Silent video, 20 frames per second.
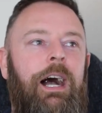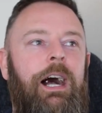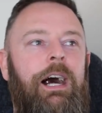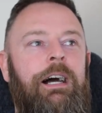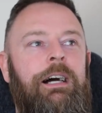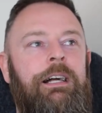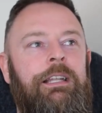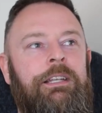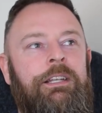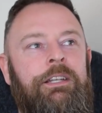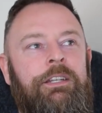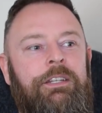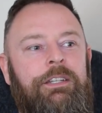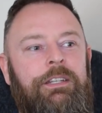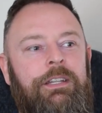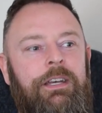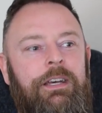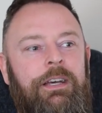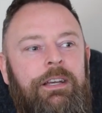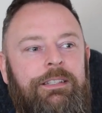
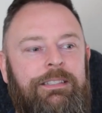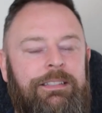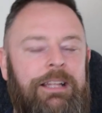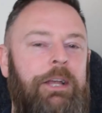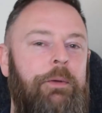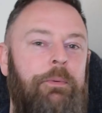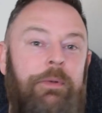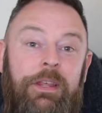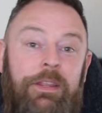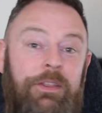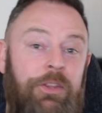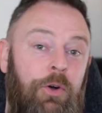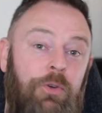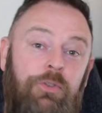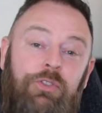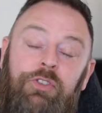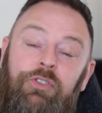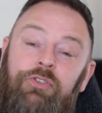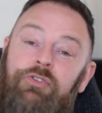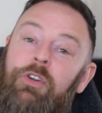and stay within
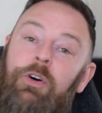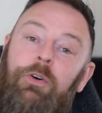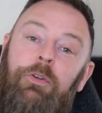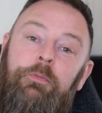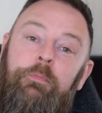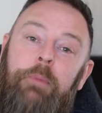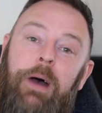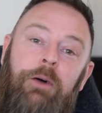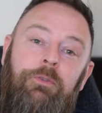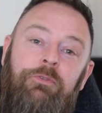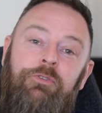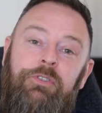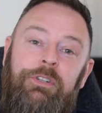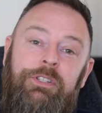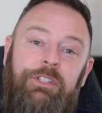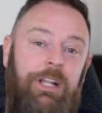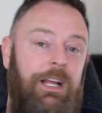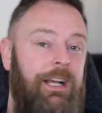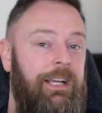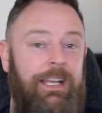those controlled
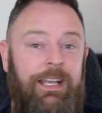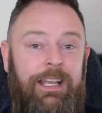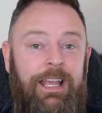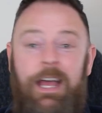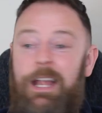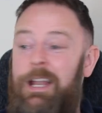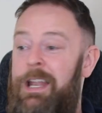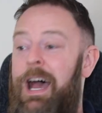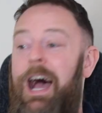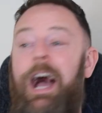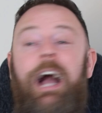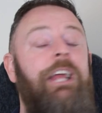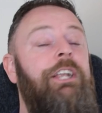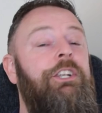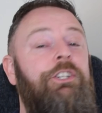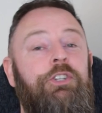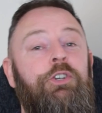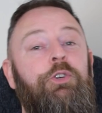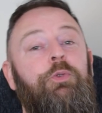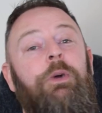boundaries. Like again,
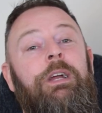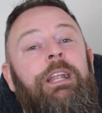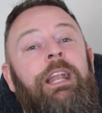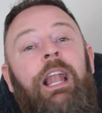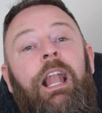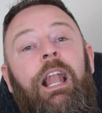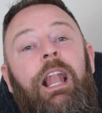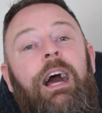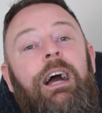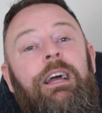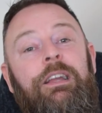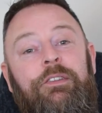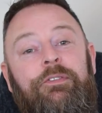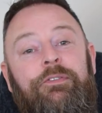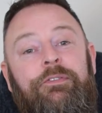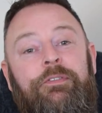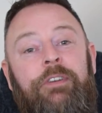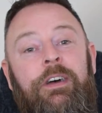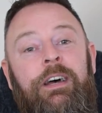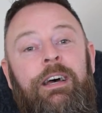I do in
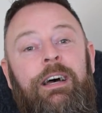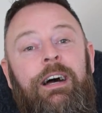life.